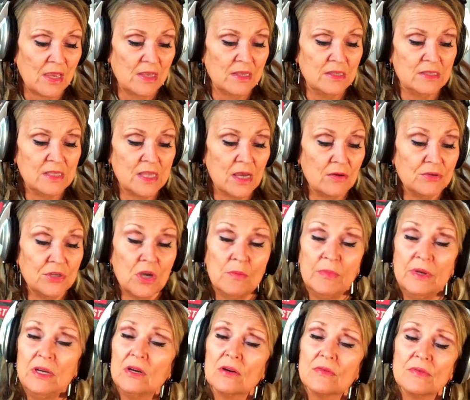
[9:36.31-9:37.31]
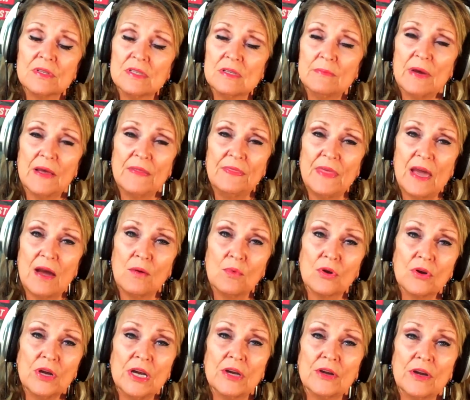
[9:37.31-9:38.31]
So don't be nervous about that.
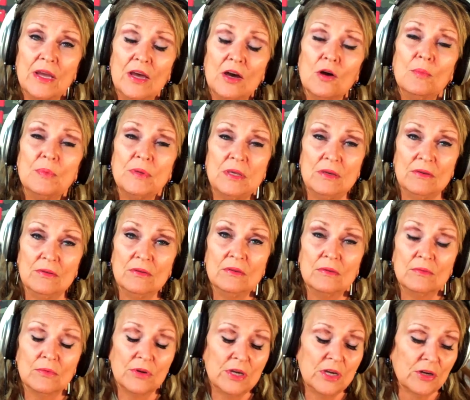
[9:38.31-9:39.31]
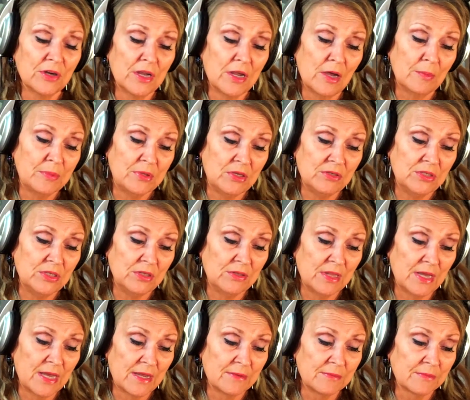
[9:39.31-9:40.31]
We're here to help you. We're here to help you do
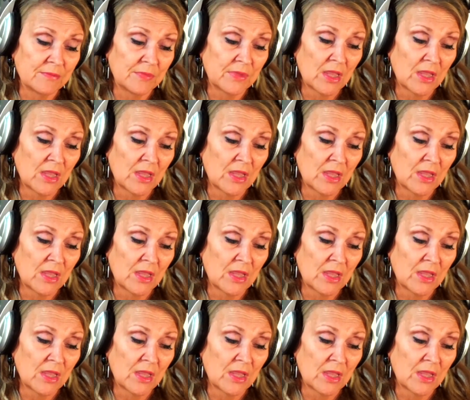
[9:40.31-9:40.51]
that.